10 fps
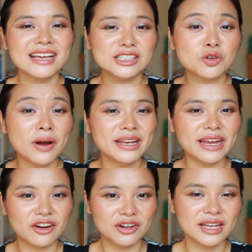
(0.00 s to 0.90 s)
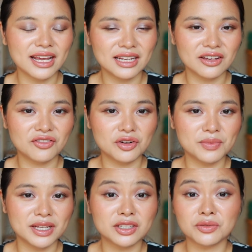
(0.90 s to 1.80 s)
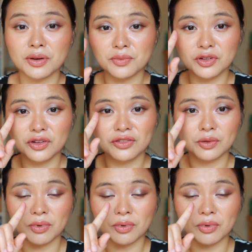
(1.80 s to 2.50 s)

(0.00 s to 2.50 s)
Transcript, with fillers: it's quite irritating for me to remove